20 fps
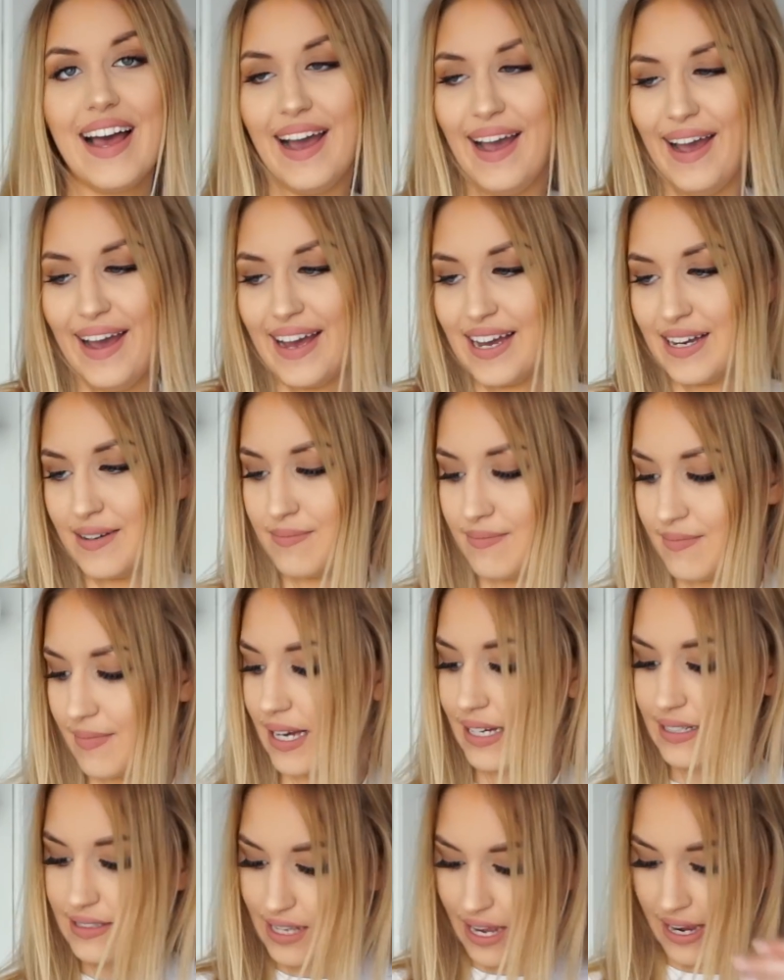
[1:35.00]
And
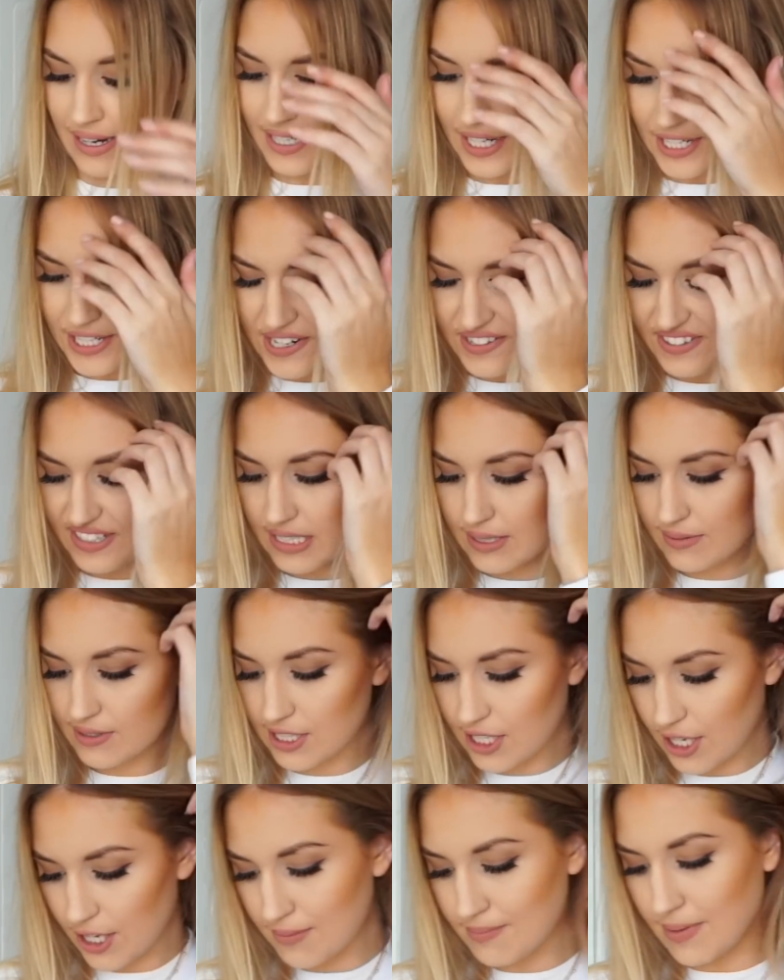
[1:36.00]
I don't think it was
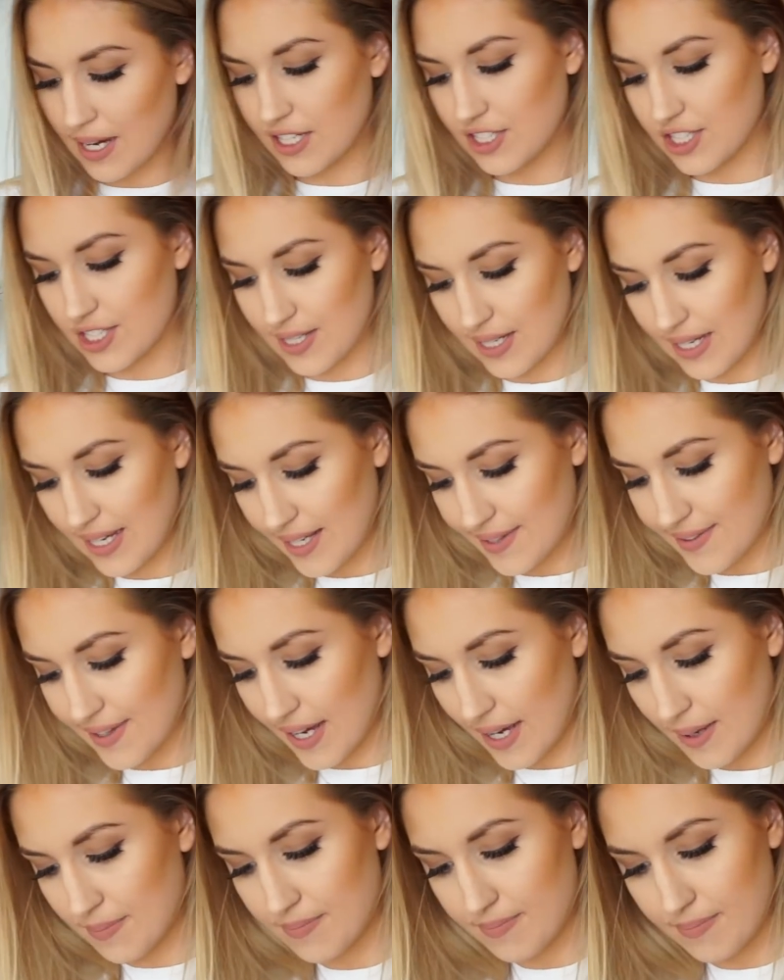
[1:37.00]
too much
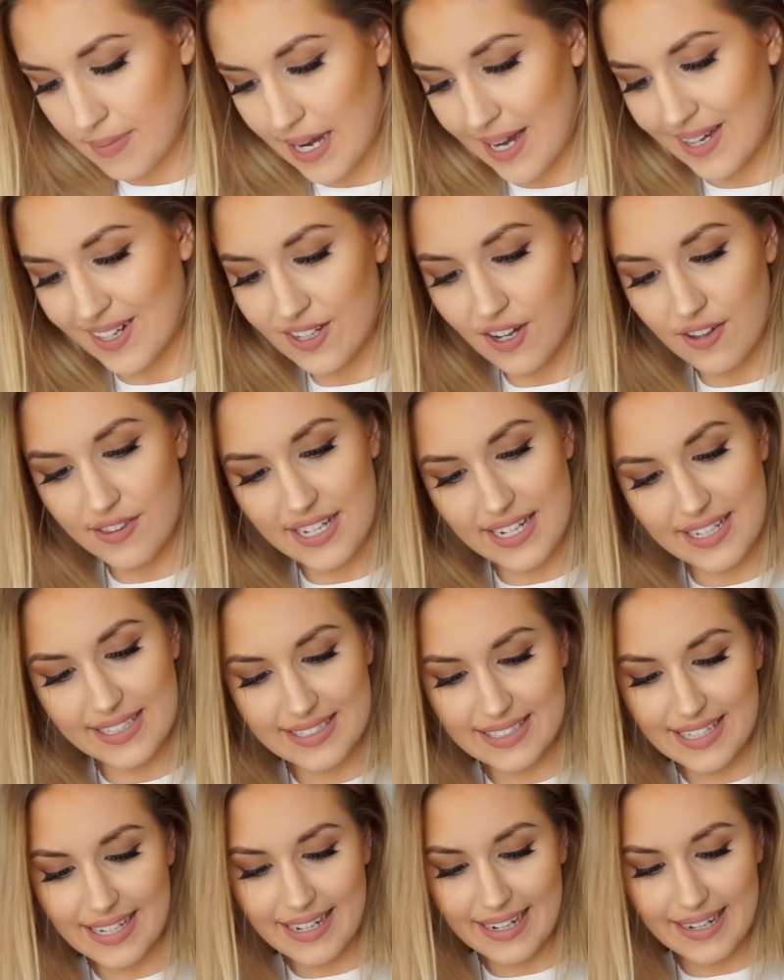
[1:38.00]
either, but I've got
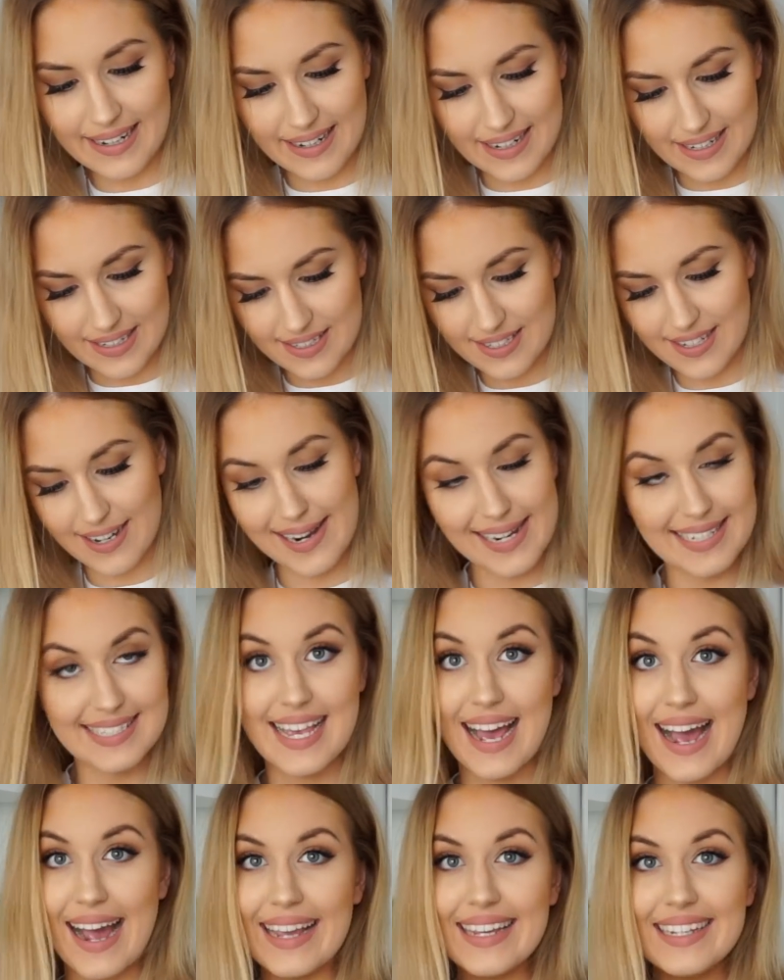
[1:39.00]
this in a size
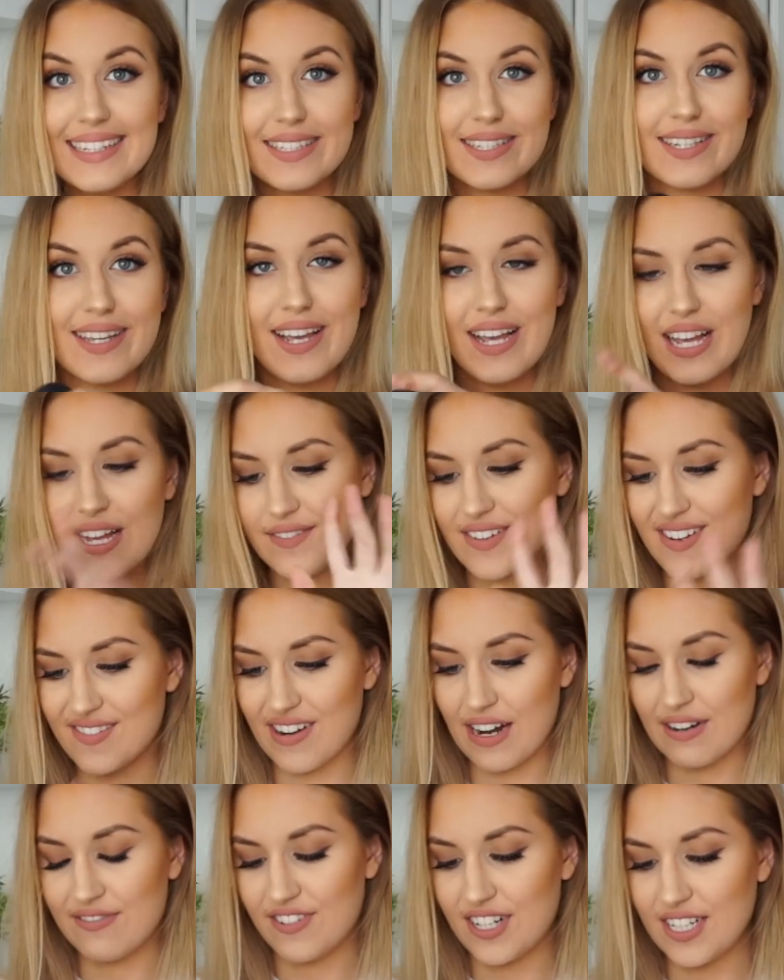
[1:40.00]
8 for
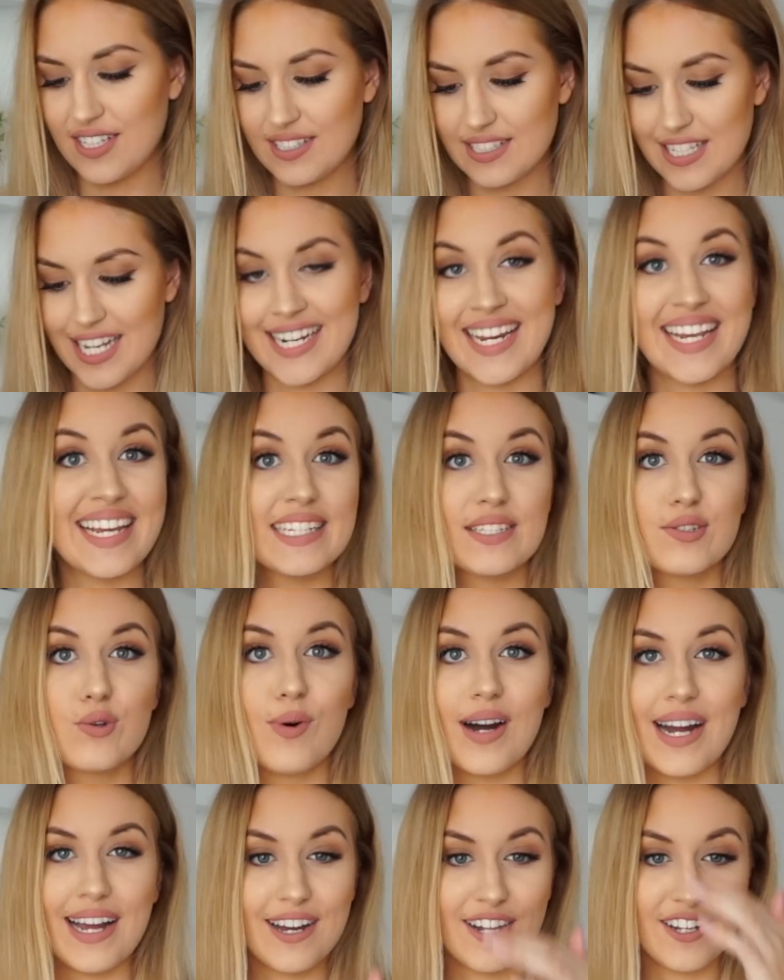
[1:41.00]
reference, and it is
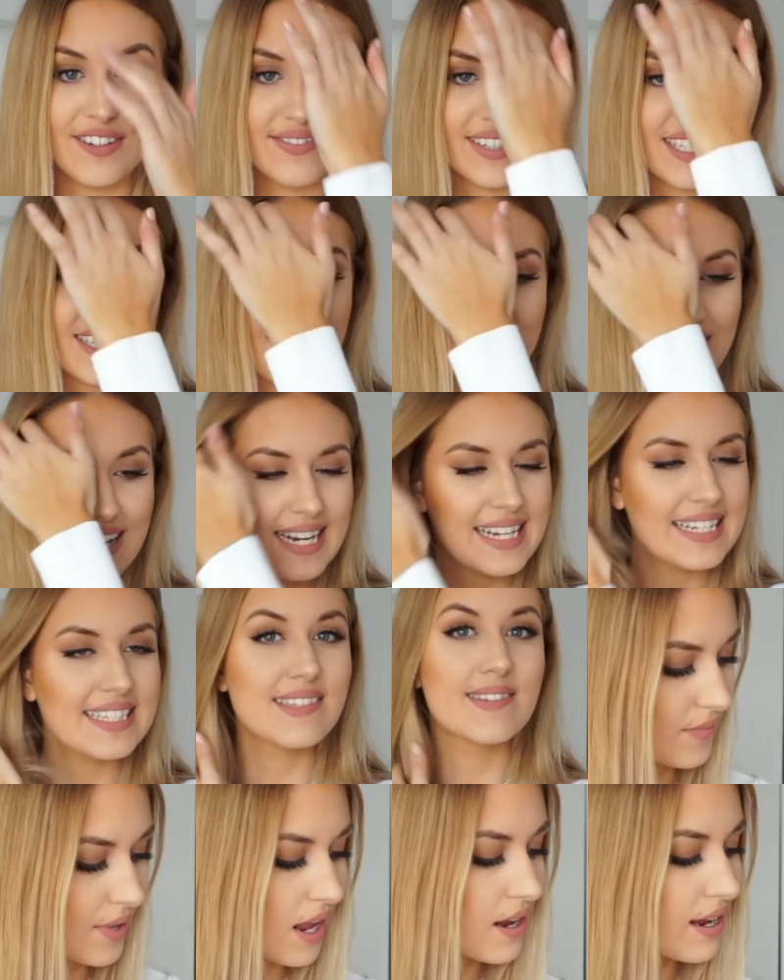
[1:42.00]
quite
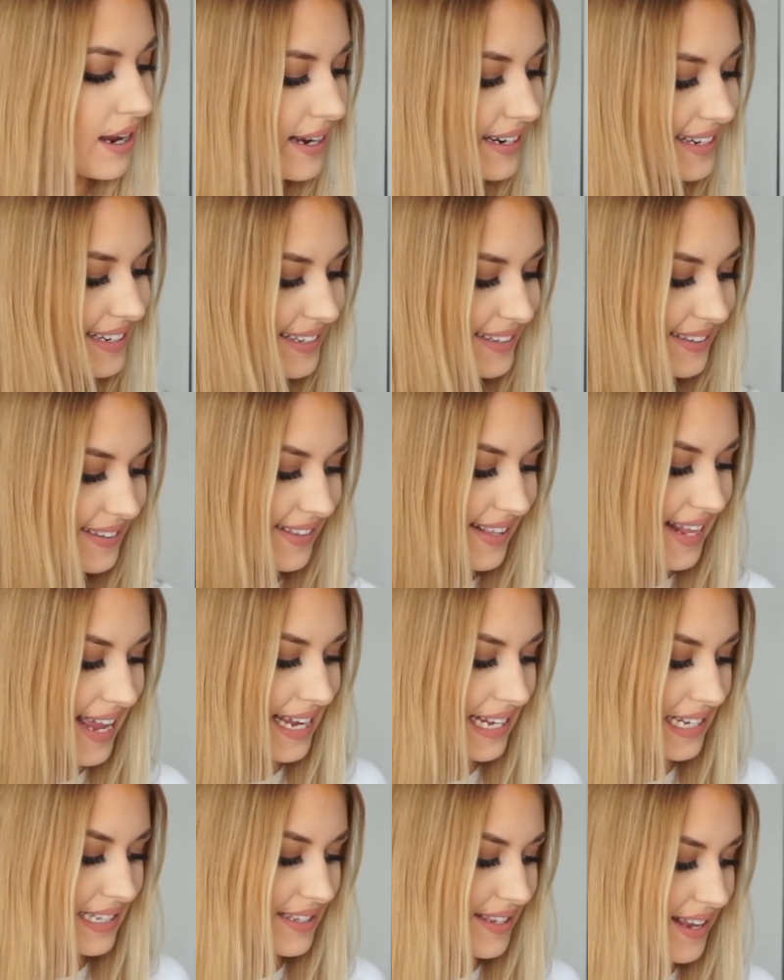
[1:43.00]
oversized.
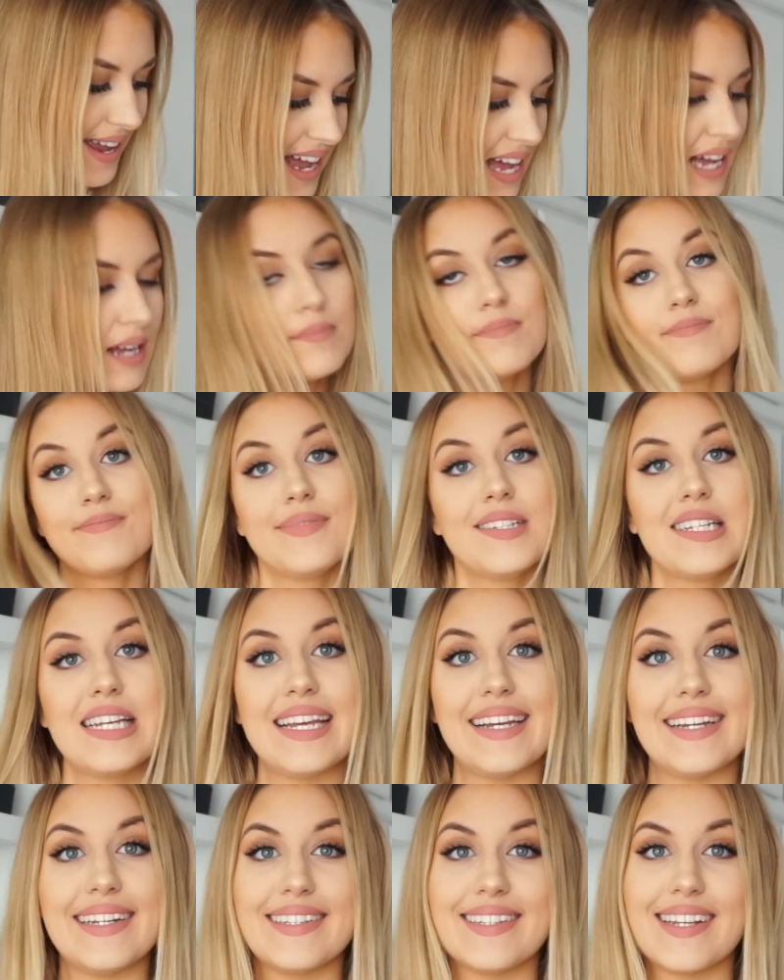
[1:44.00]
Next up
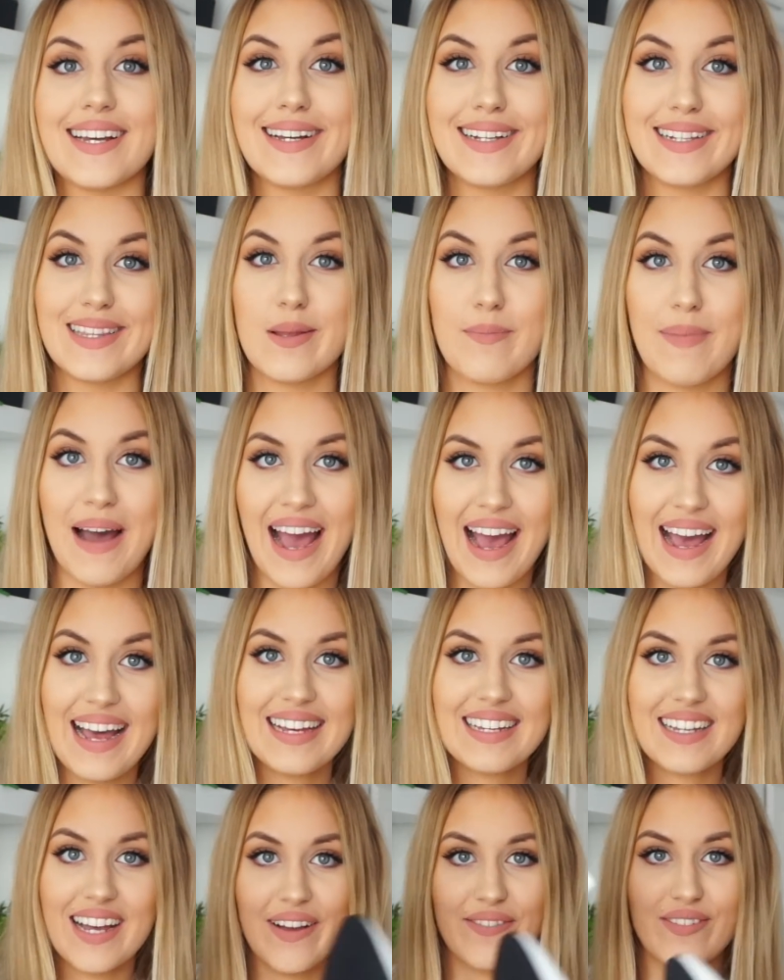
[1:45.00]
in the
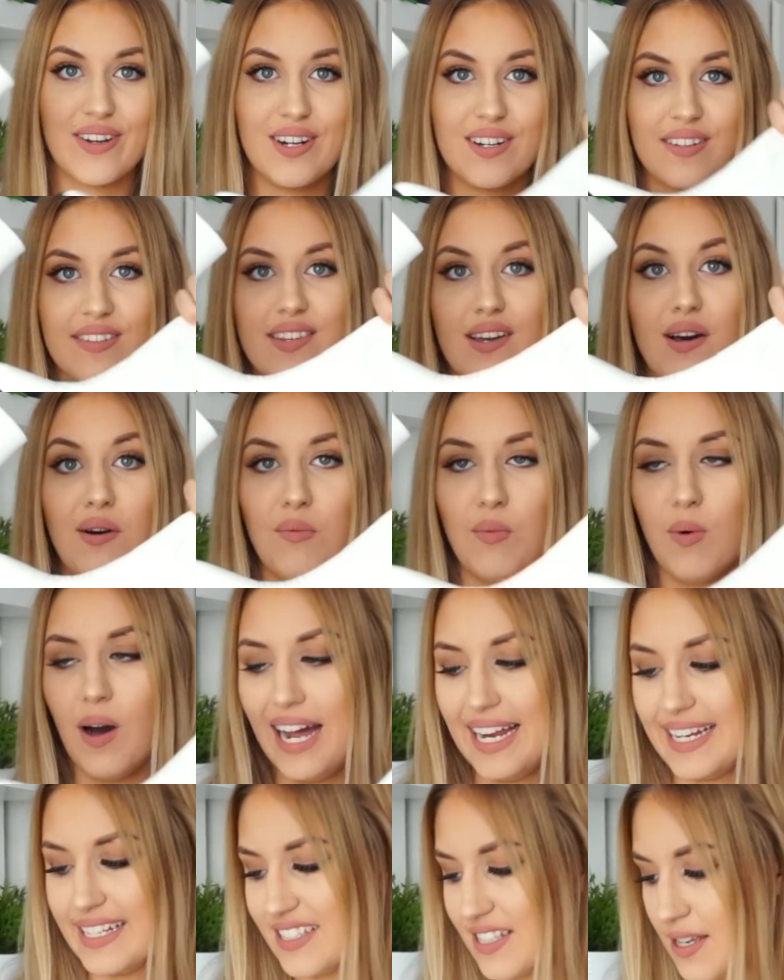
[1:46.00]
bag, I've got
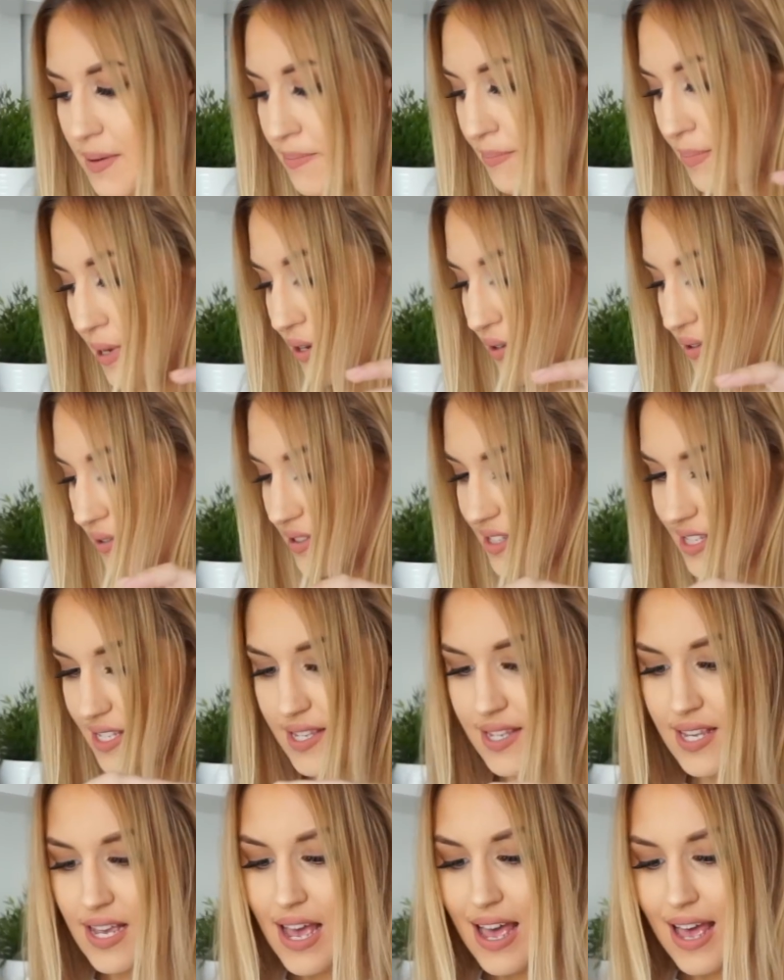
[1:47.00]
white
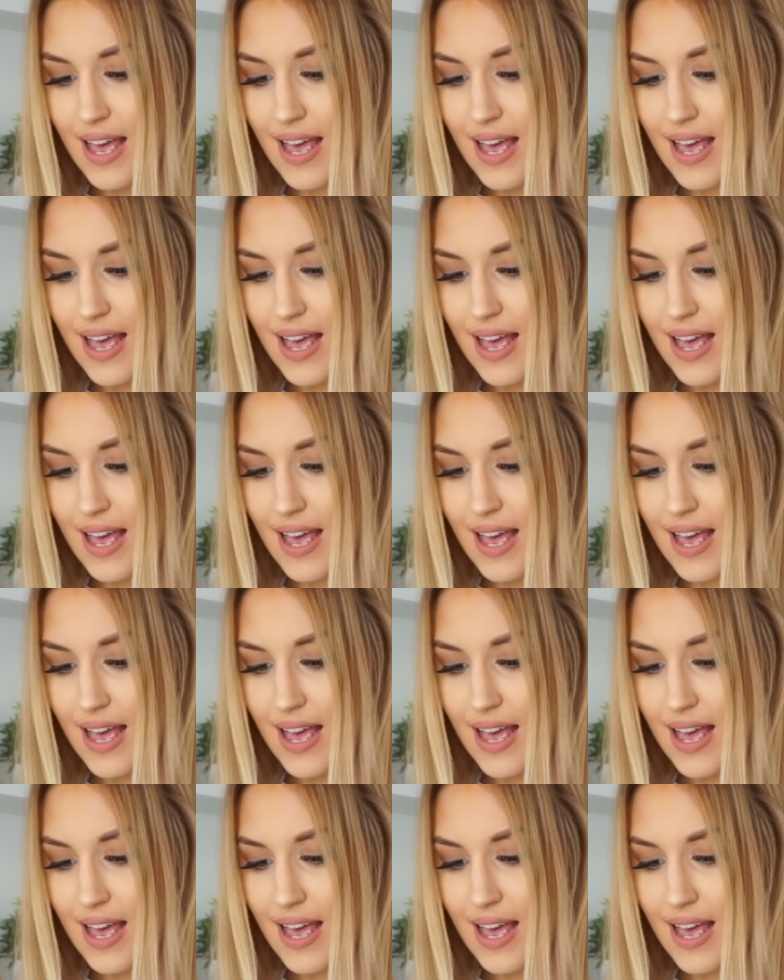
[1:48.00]
boots.